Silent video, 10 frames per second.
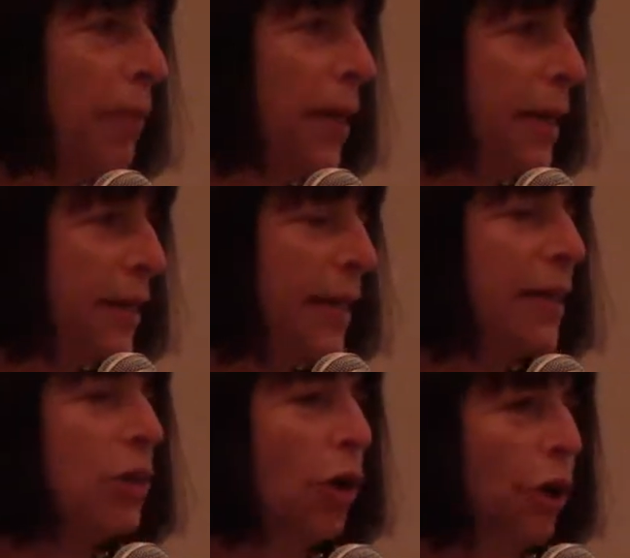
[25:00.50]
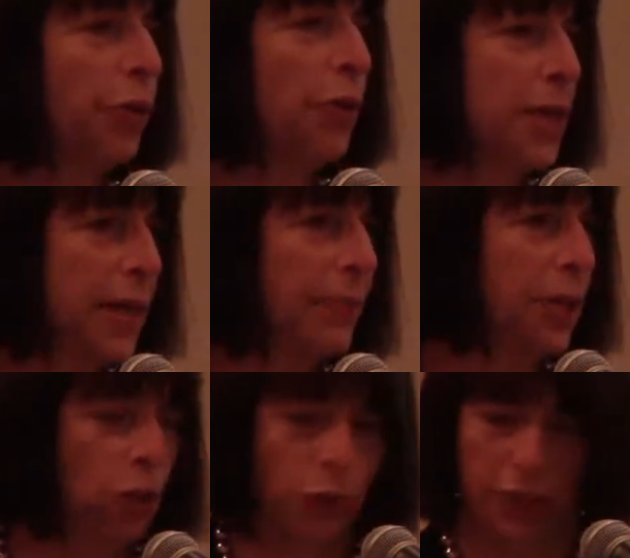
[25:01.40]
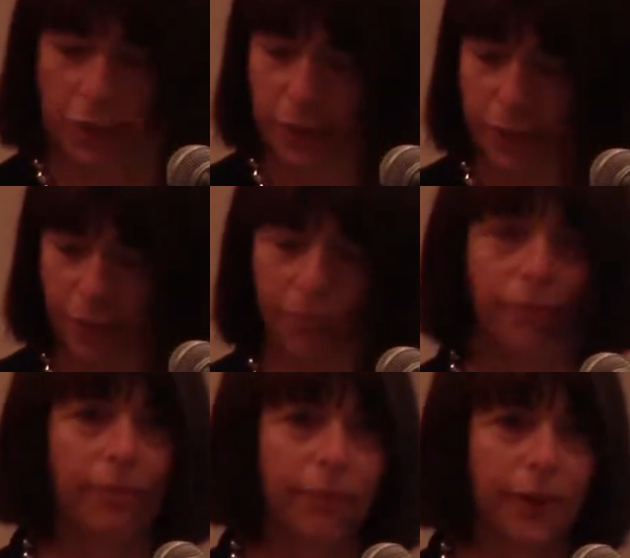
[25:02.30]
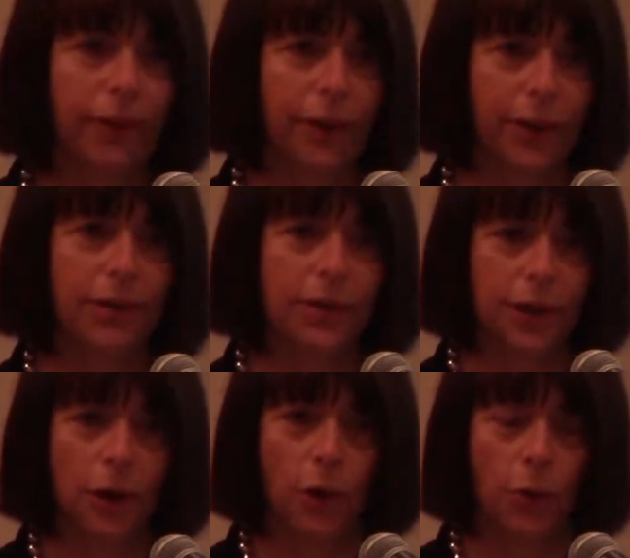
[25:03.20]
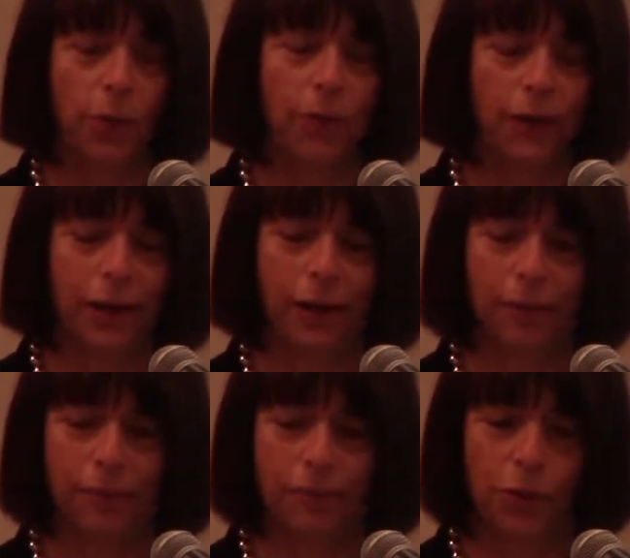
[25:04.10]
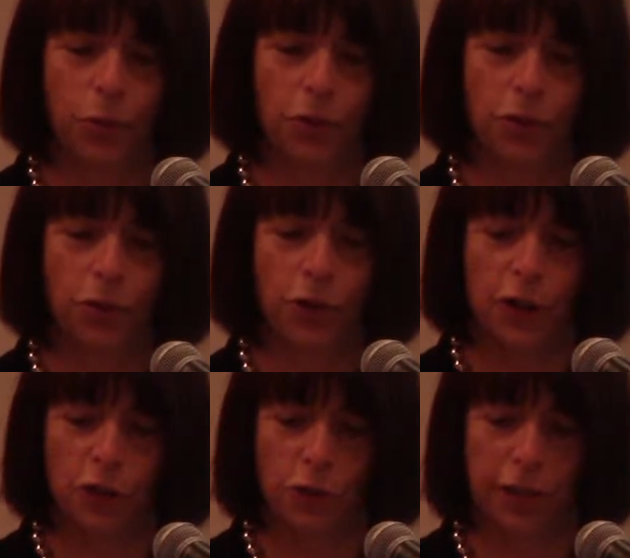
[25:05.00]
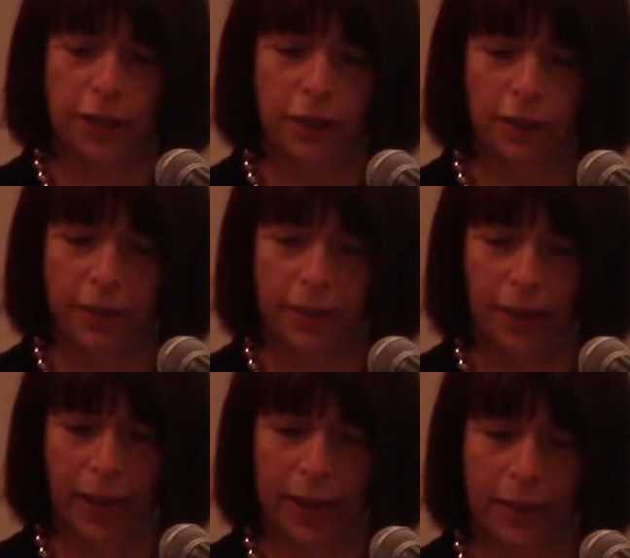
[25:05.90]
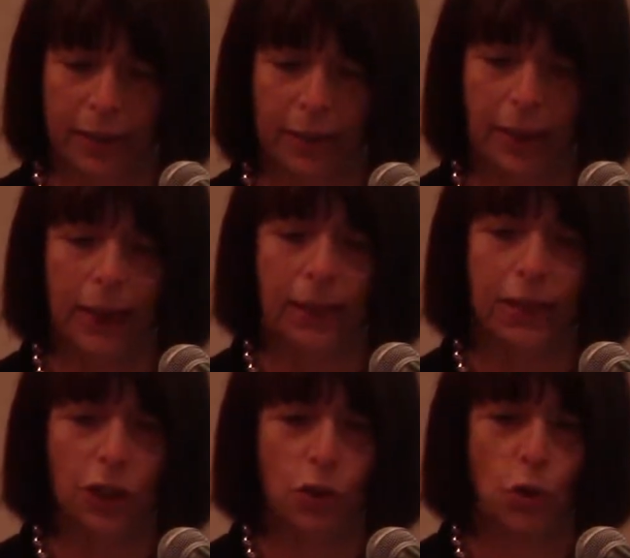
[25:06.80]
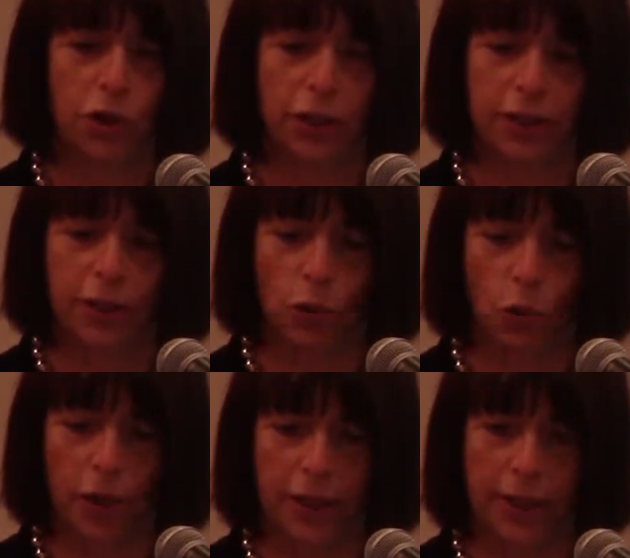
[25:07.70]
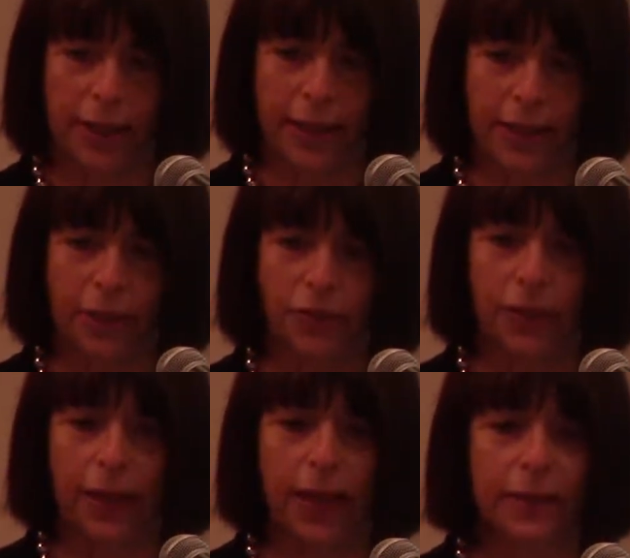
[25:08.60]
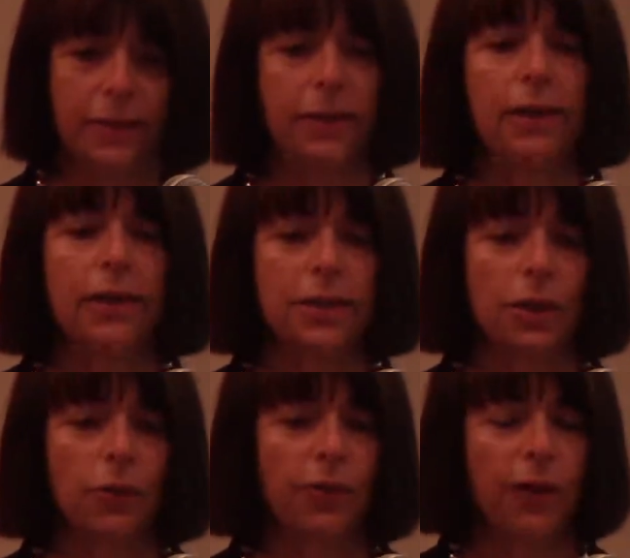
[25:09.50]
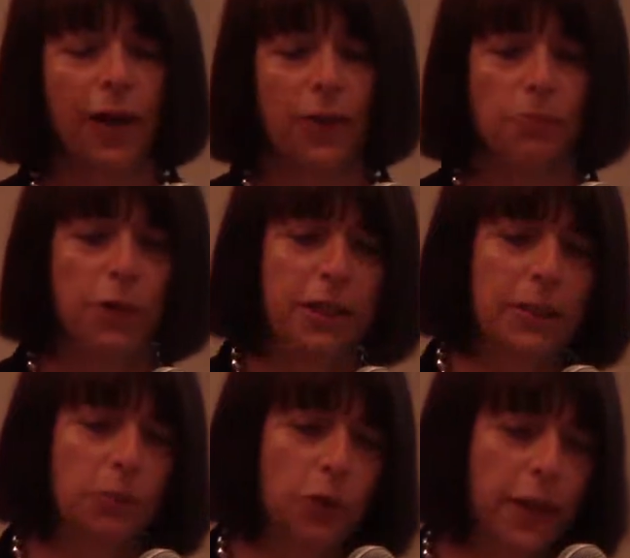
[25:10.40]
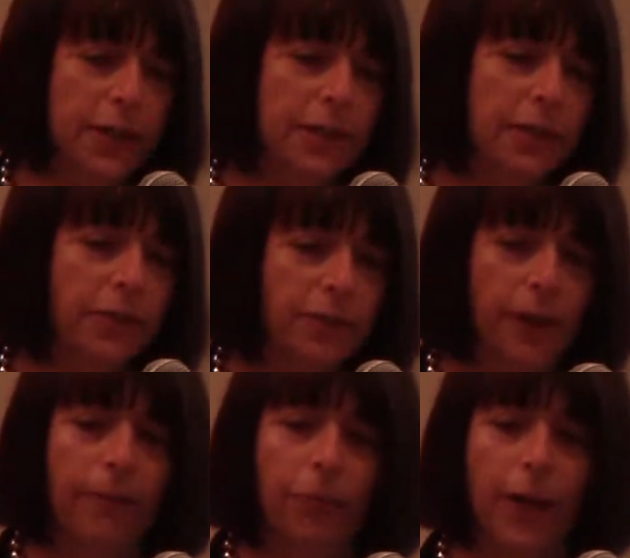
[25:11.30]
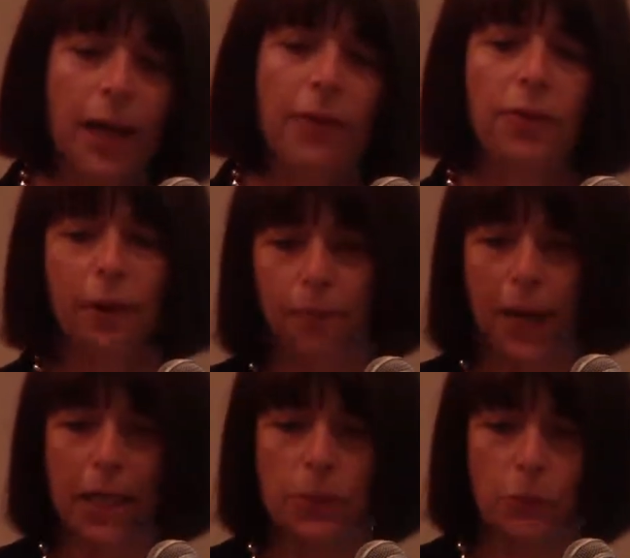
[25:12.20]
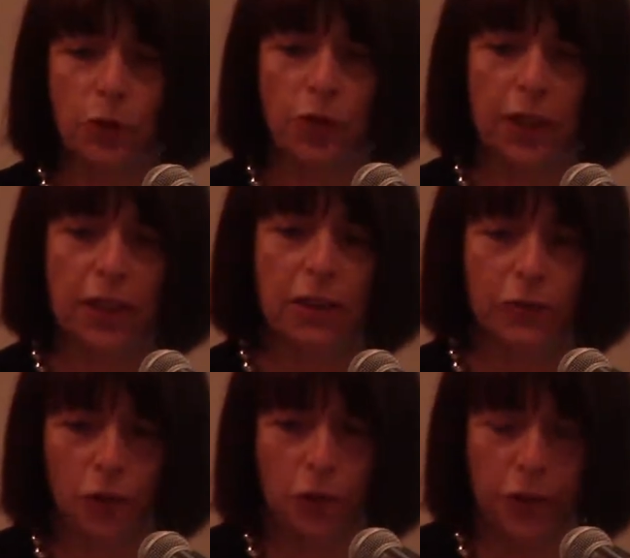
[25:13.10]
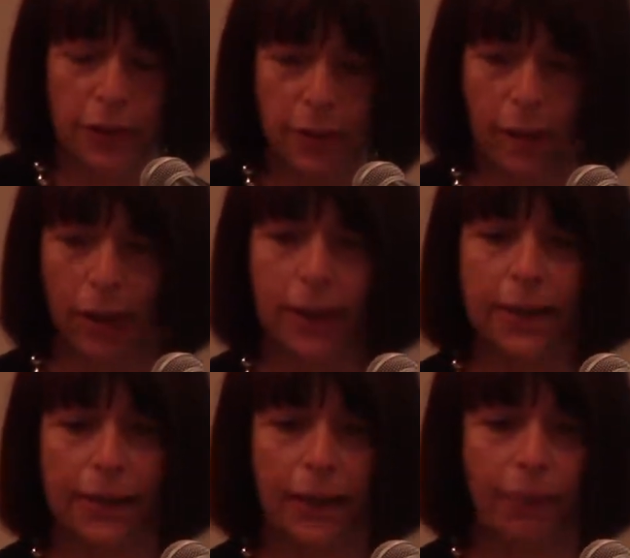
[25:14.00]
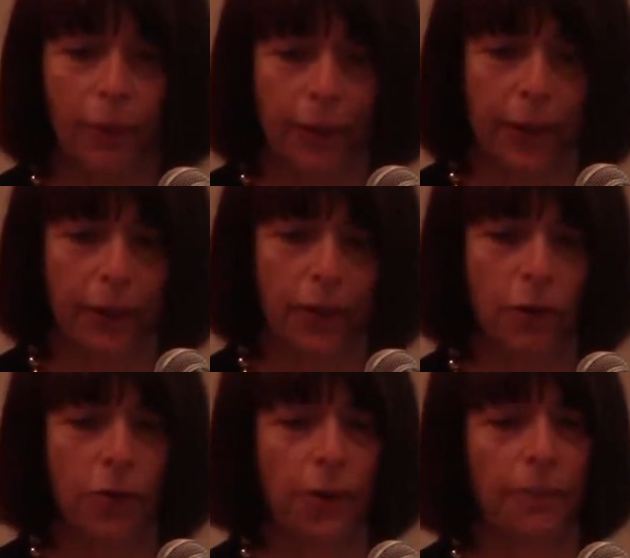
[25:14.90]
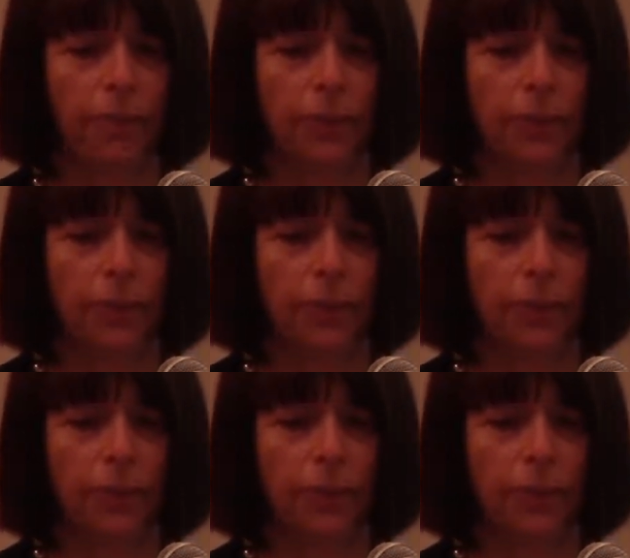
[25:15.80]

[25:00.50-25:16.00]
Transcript: but it is also a demonstration. So the words are very strategically selected. Distortions in organization of text. So we've got the present progressive and the past perfect in the first example here, or the